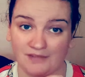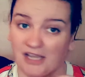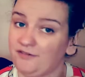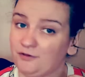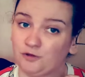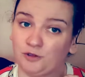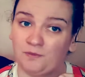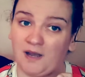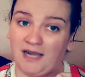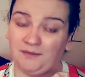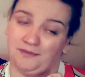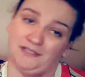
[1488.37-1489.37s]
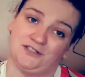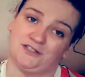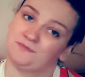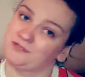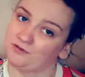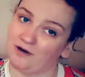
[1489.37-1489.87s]
If you don't mind, please
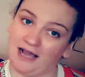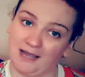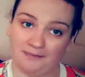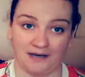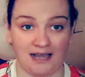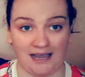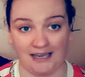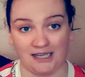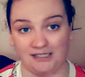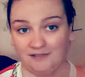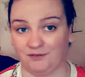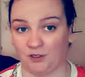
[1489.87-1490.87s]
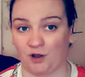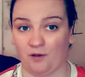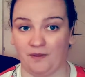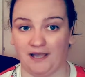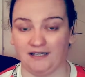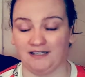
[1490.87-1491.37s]
subscribe, like, leave the
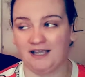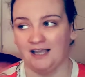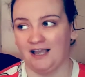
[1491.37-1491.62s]
comment.